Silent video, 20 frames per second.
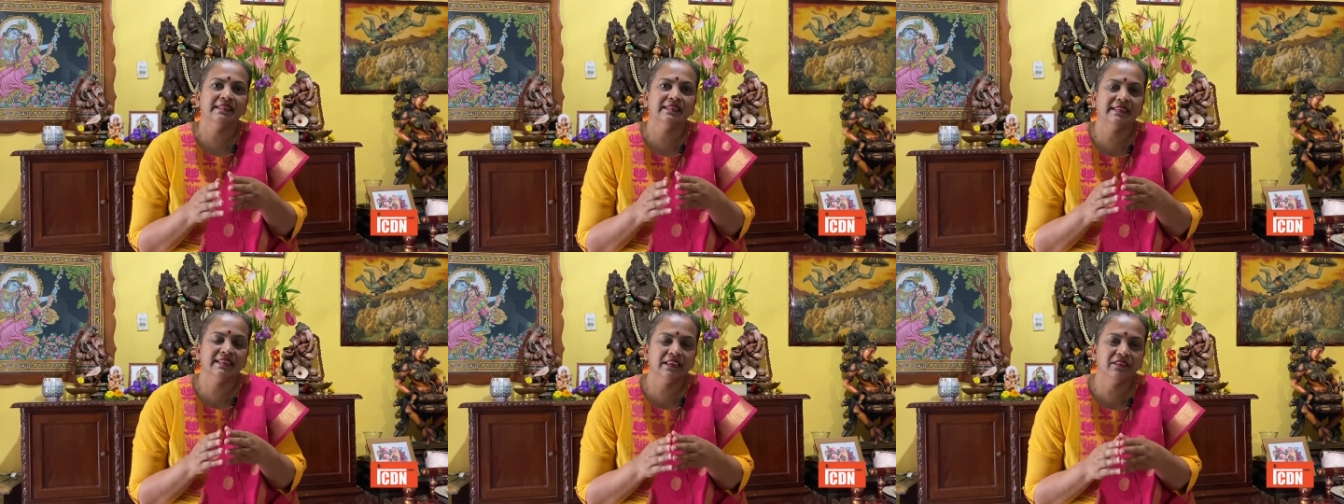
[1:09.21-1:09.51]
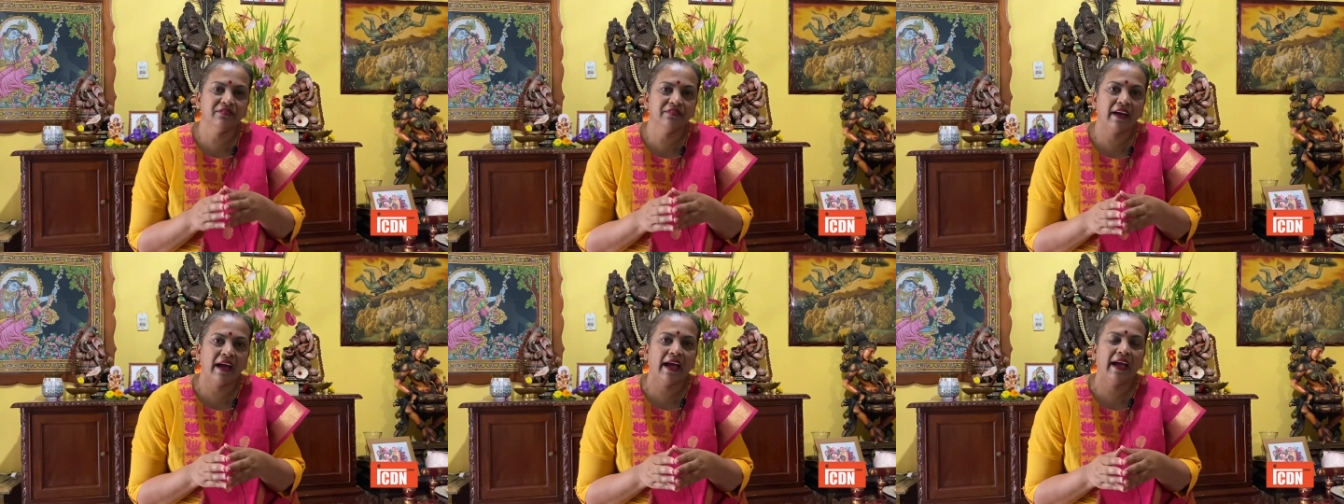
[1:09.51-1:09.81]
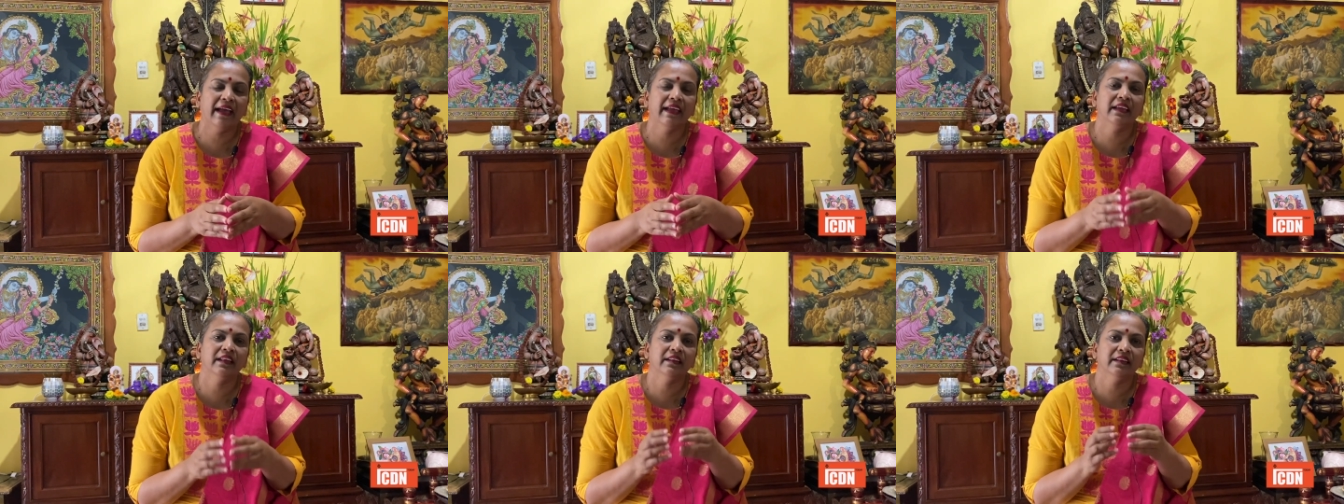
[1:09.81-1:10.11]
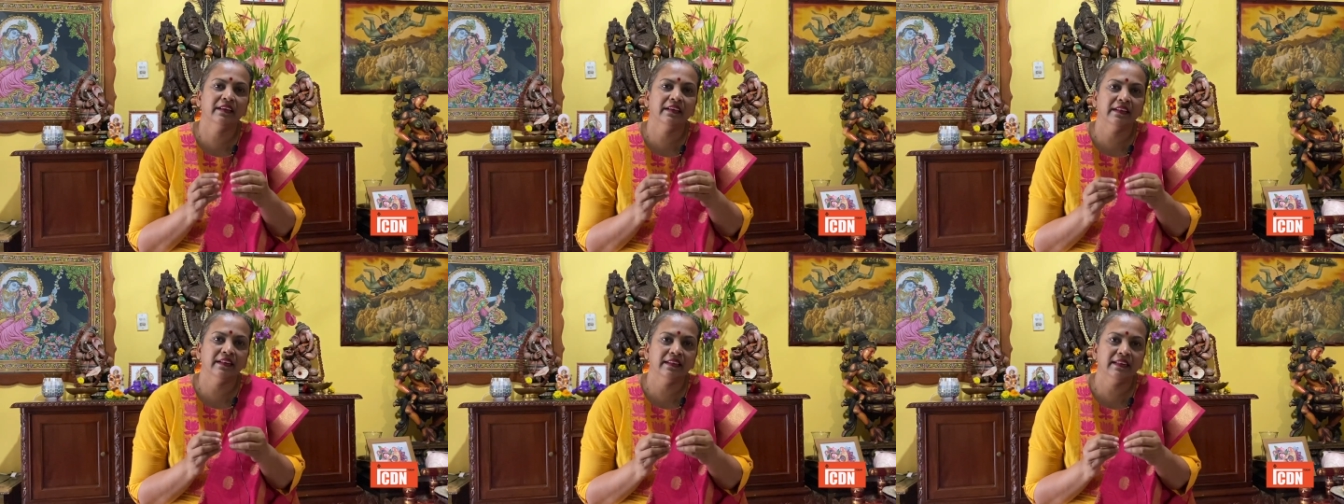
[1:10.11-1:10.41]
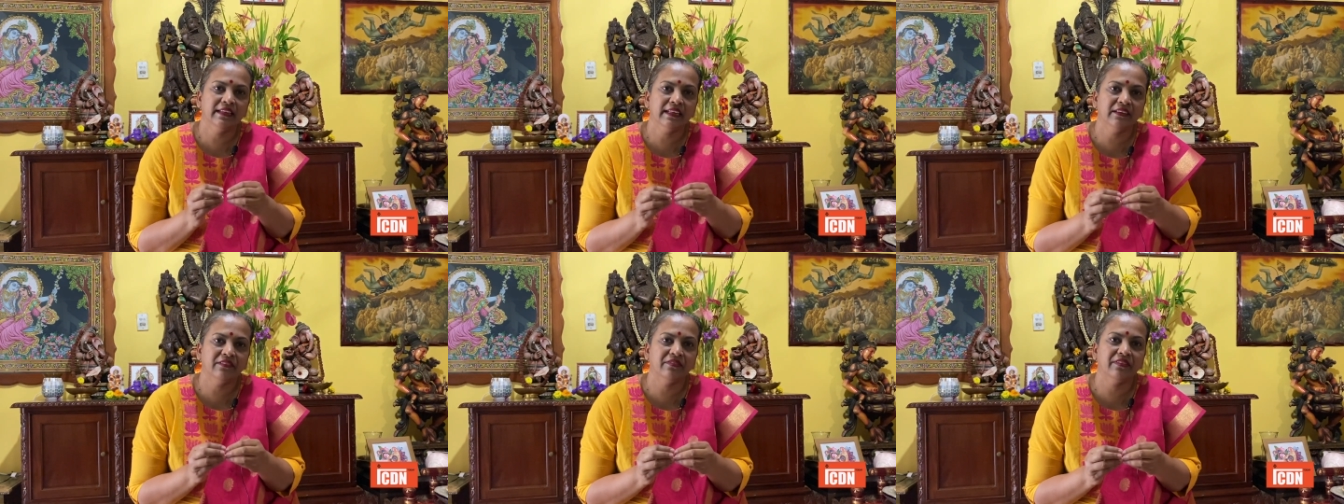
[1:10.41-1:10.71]
divine
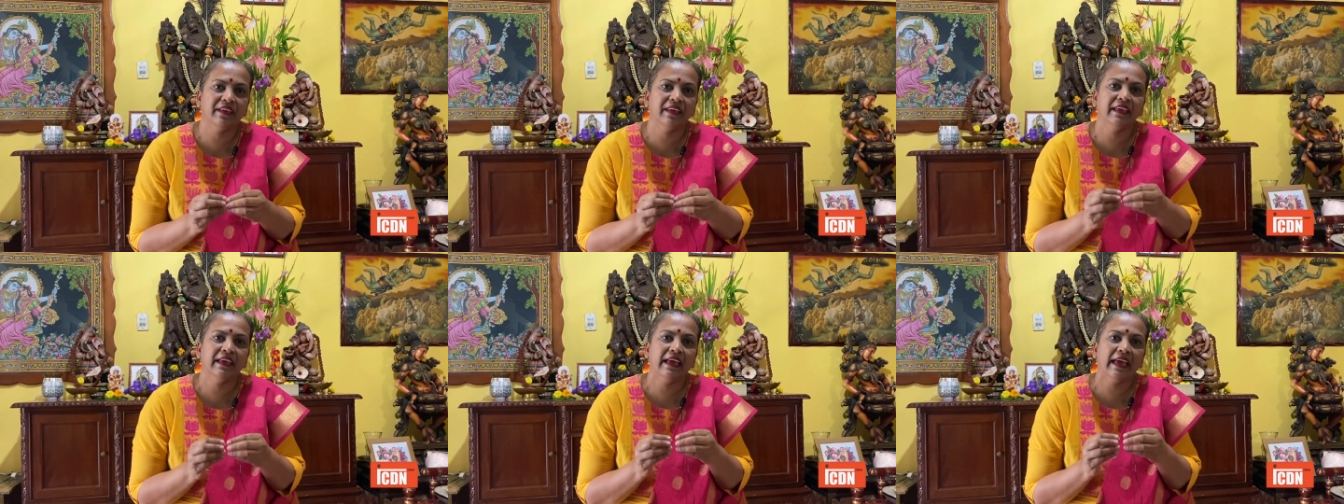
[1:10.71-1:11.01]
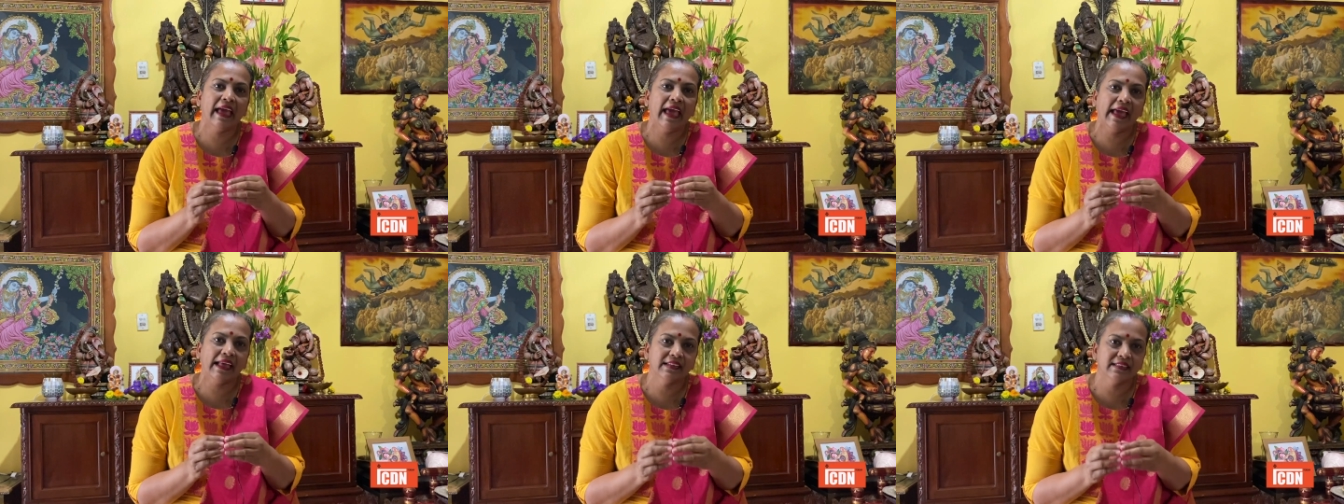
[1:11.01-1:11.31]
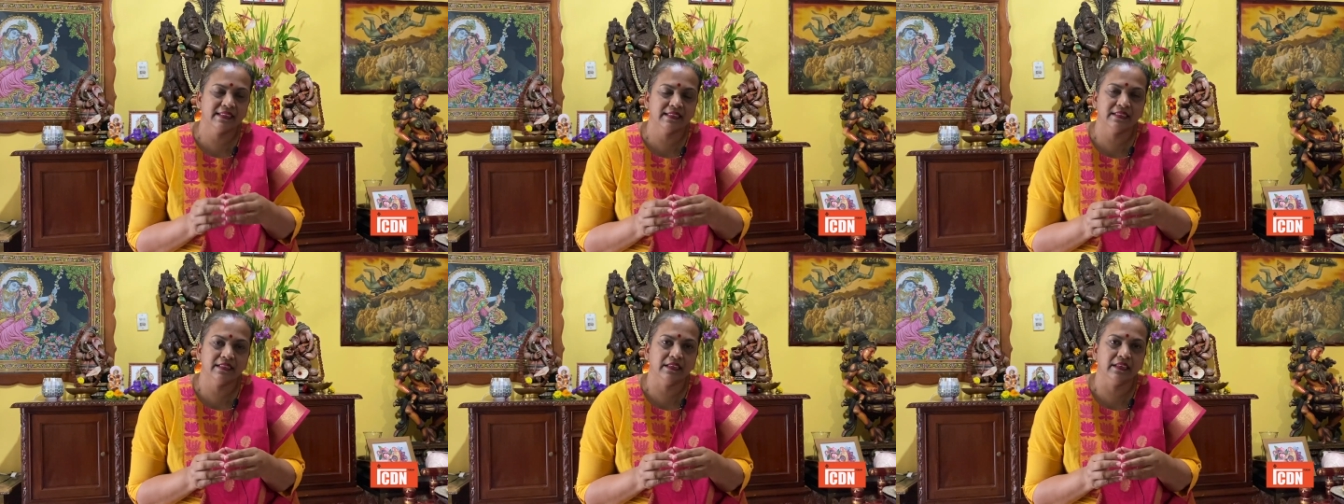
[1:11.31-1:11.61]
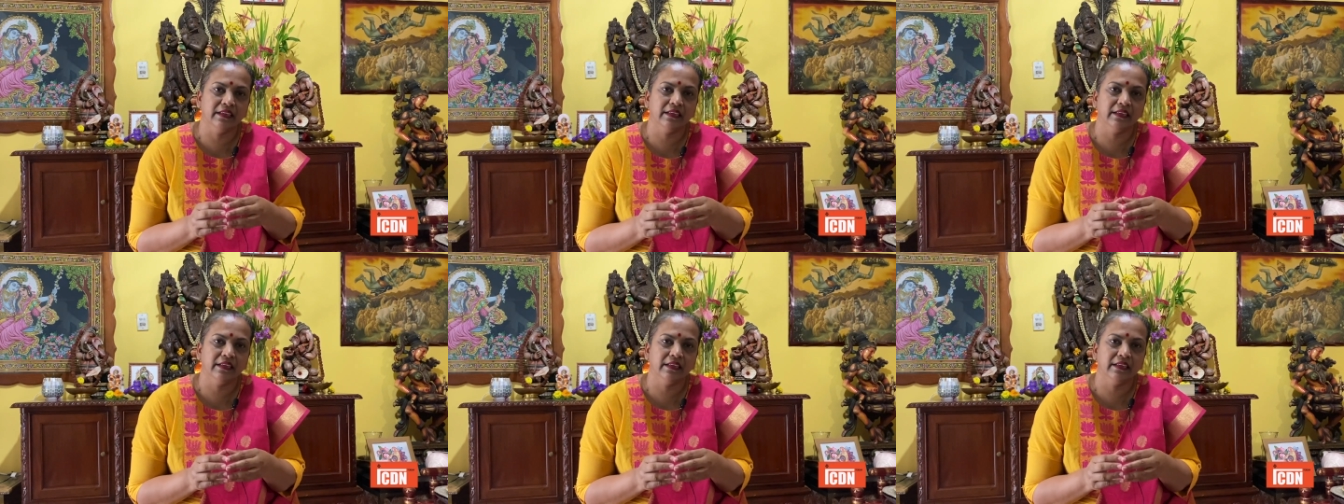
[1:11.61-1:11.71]
living entity.